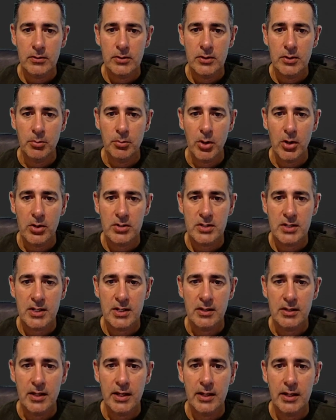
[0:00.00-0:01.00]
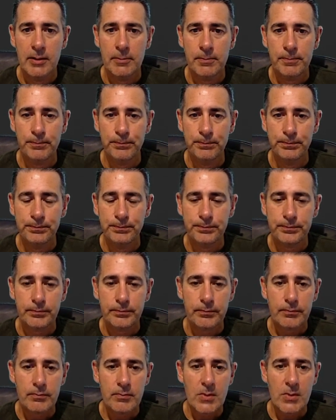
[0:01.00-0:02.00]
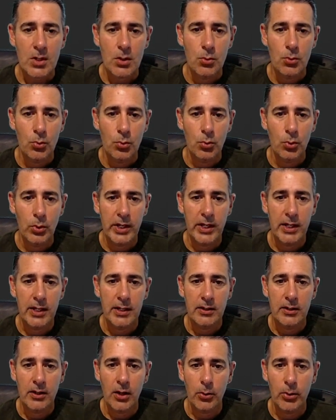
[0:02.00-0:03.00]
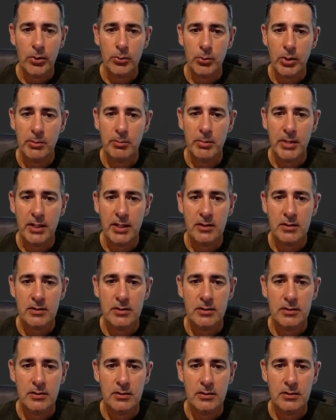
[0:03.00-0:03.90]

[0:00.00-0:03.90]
deposit in there, we go and we mint